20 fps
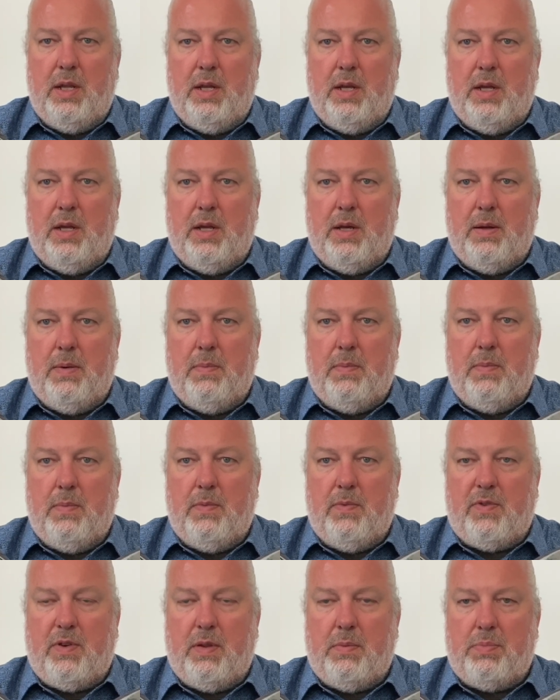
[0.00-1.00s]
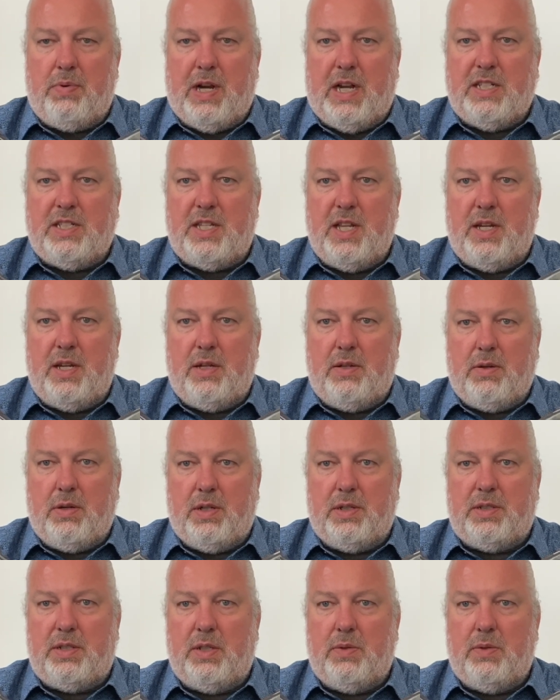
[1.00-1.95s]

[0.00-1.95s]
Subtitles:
for the price that it cost,